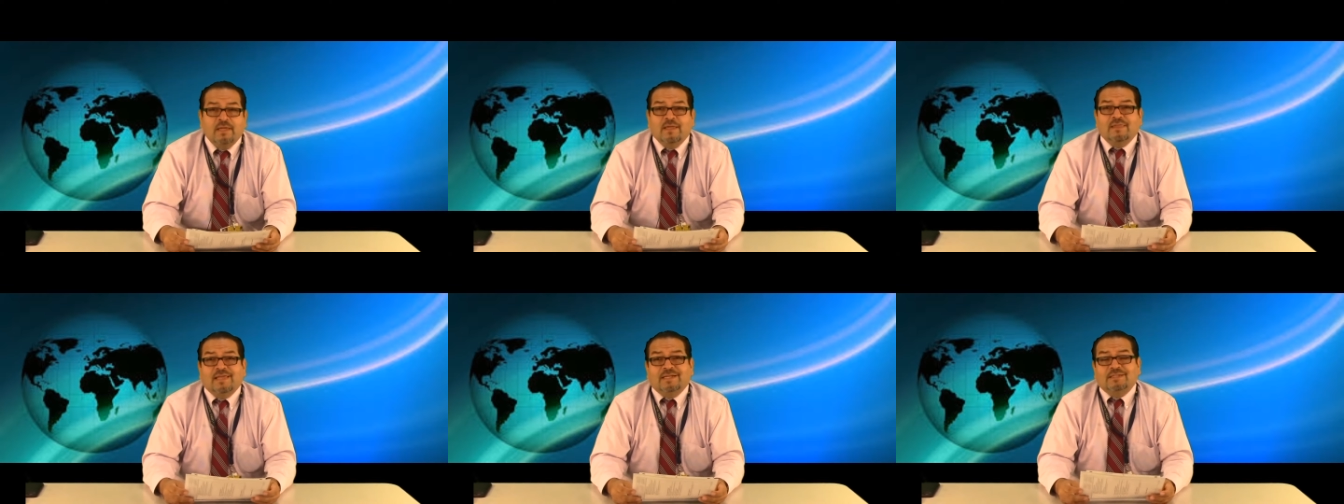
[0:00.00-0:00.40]

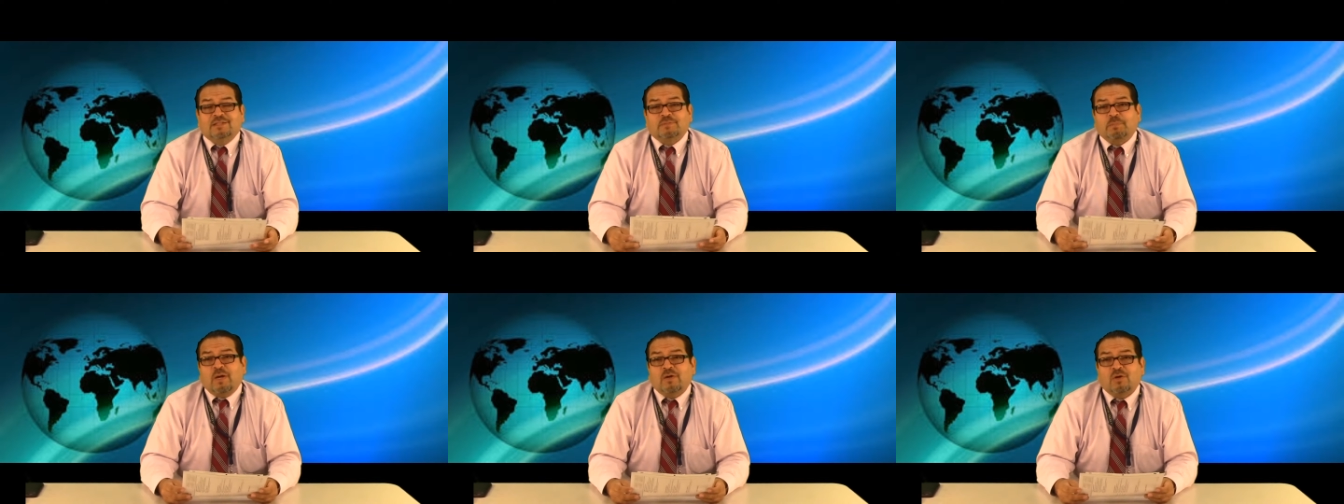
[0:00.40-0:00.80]
That is
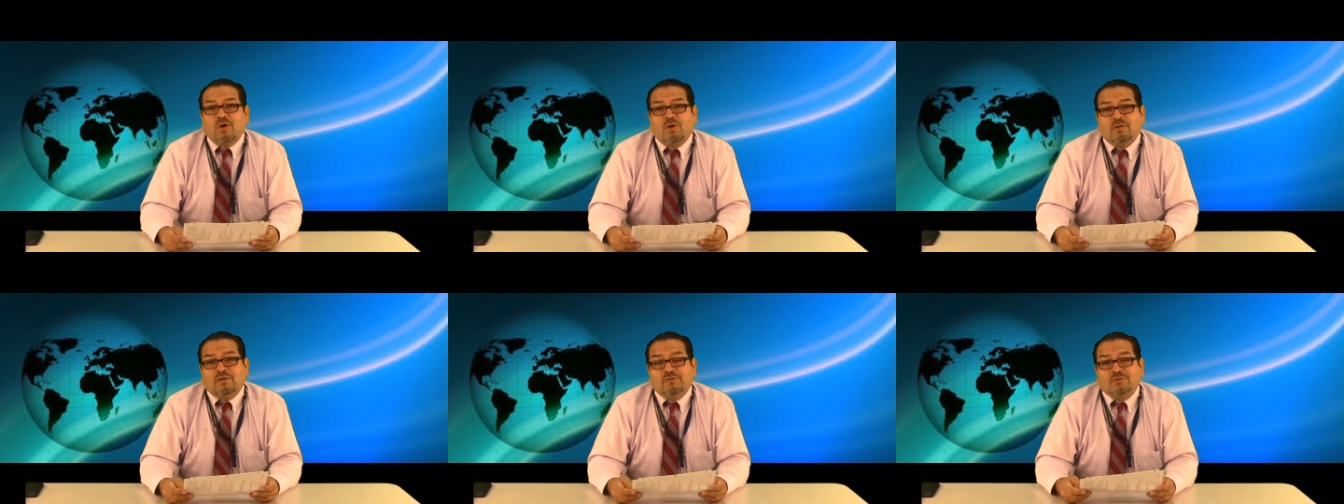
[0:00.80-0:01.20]
about
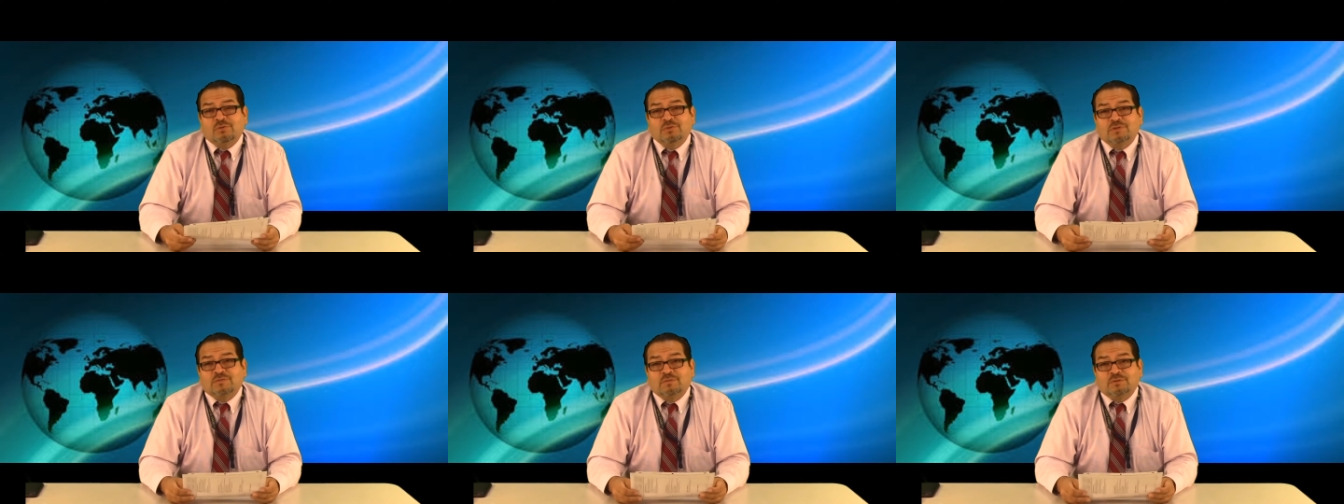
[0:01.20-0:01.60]
all our
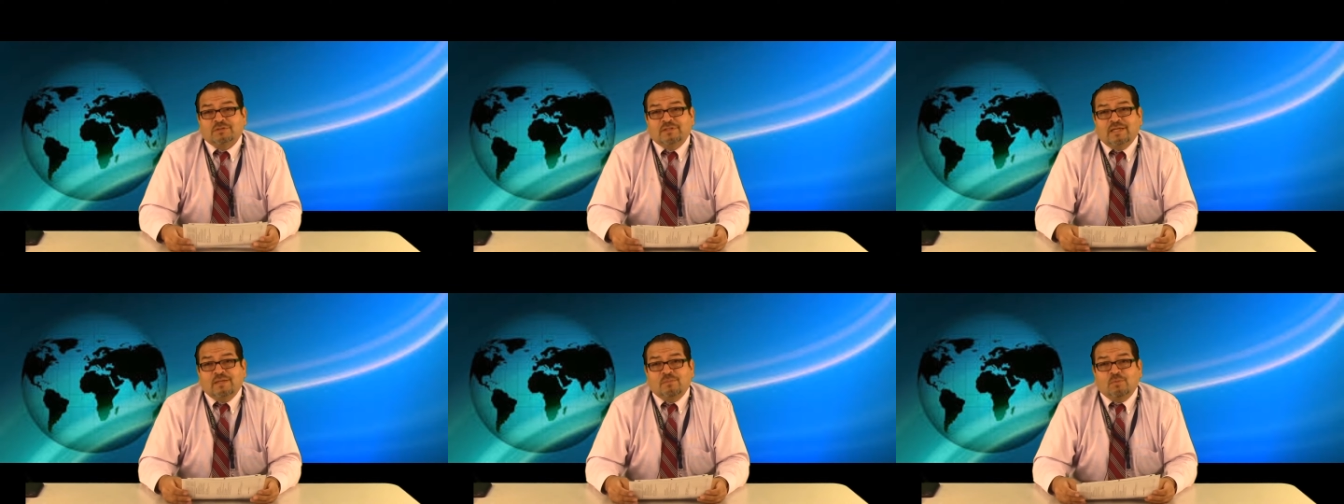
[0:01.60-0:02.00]
news for
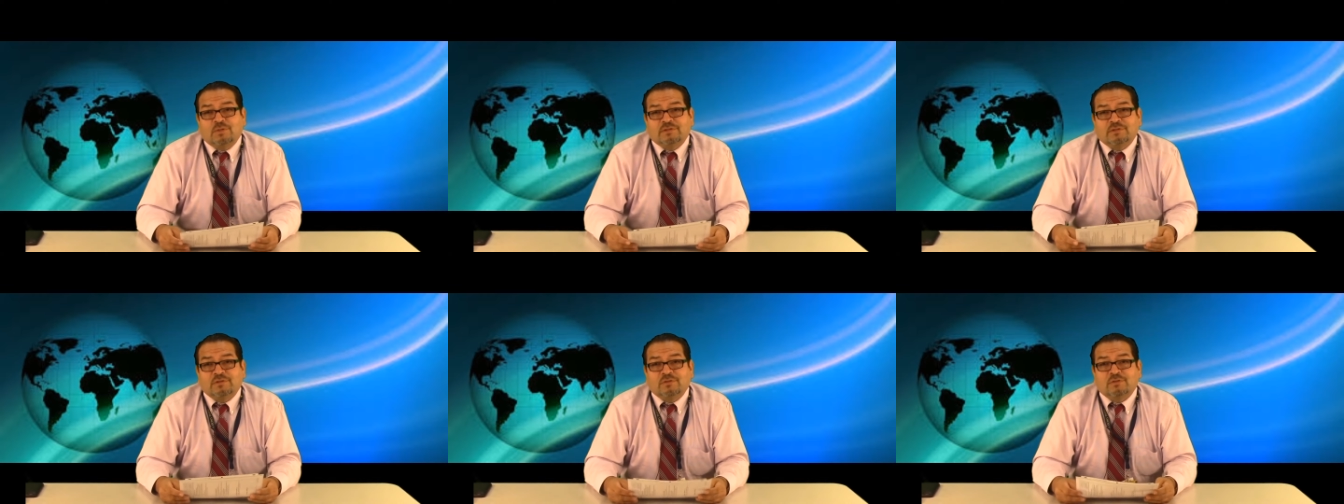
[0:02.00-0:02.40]
today,
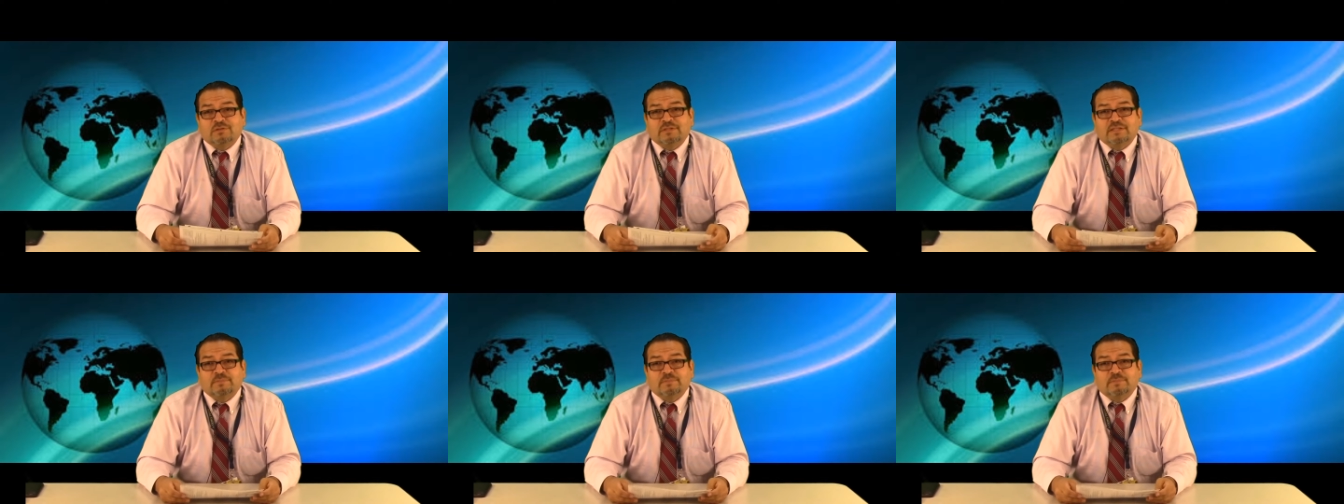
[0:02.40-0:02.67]
boys and girls.